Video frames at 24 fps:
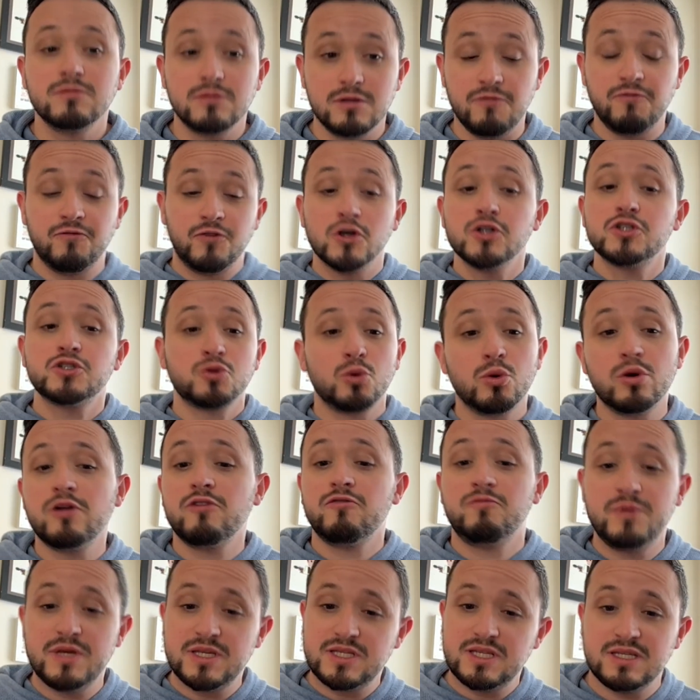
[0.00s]
the first order
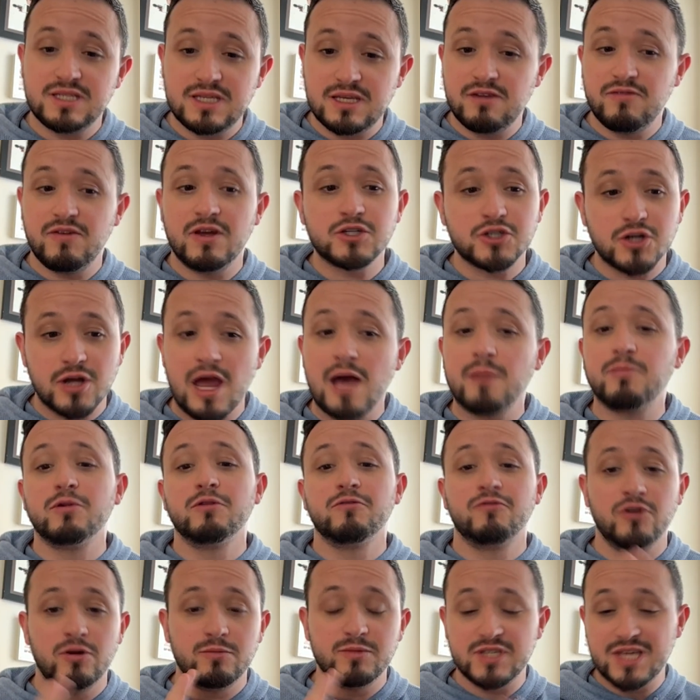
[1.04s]
of business in a venture capital
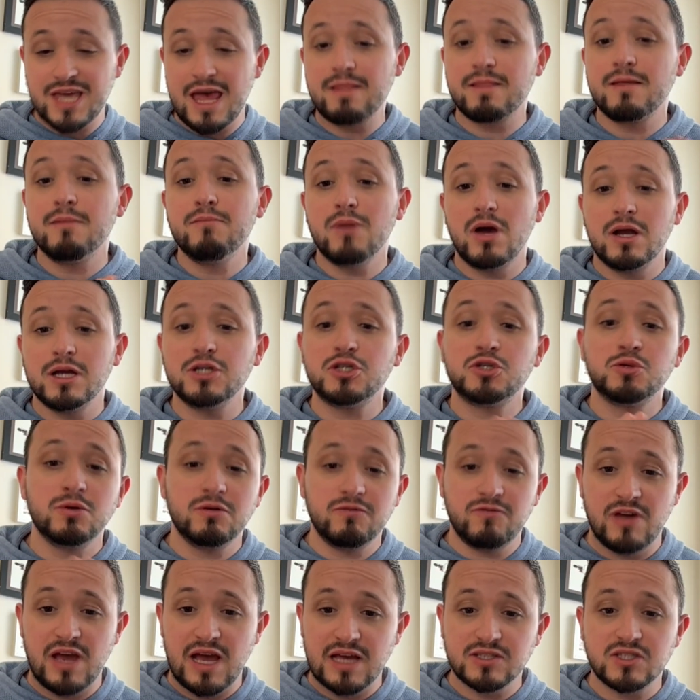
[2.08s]
firm is get the money to
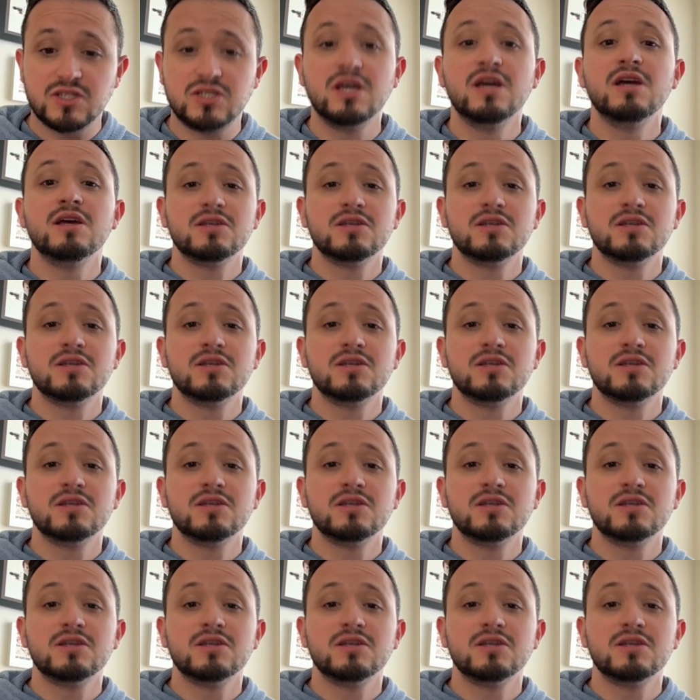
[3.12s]
invest,